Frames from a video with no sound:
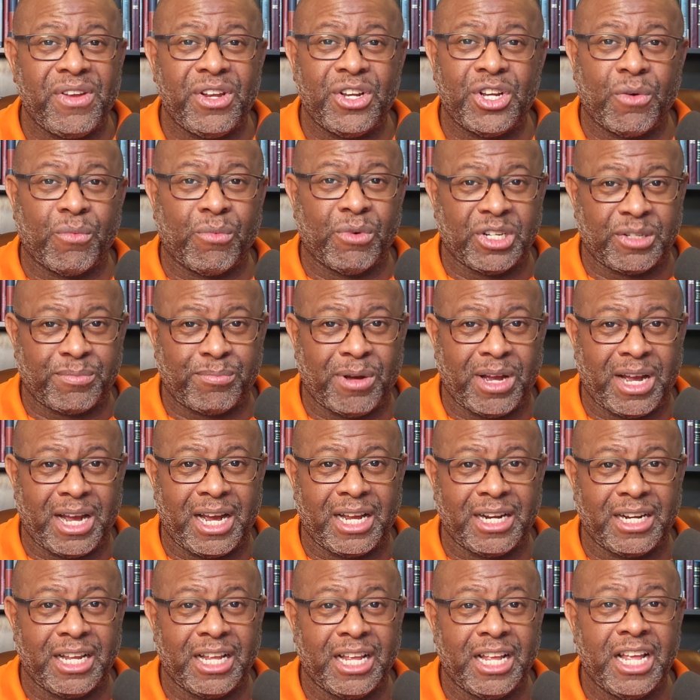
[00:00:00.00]
you don't
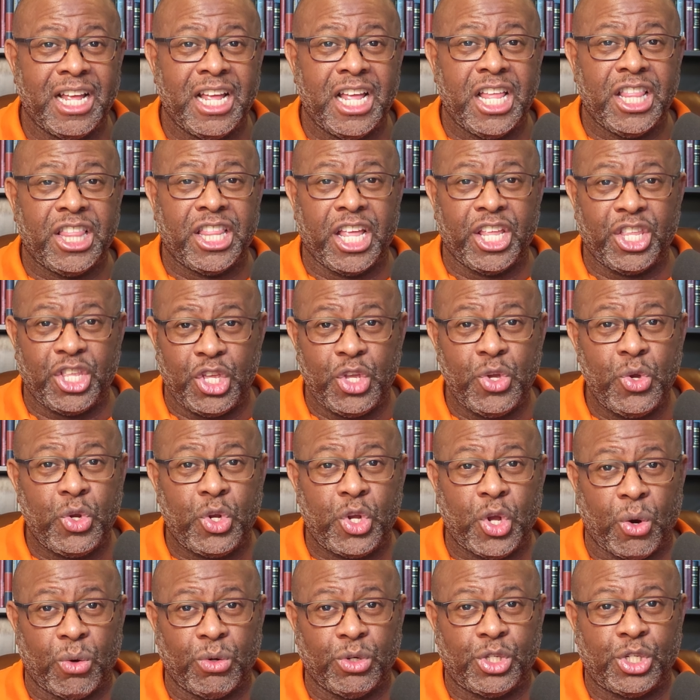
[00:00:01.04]
respond, then you
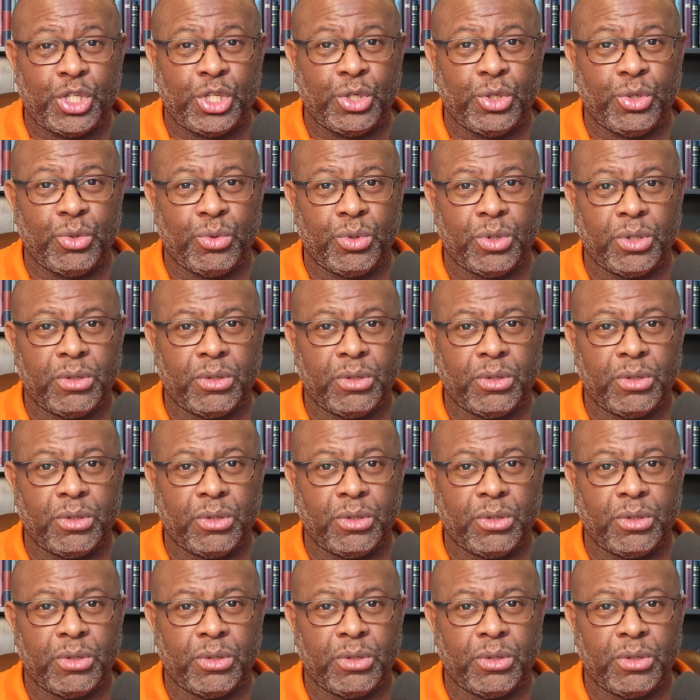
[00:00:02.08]
go to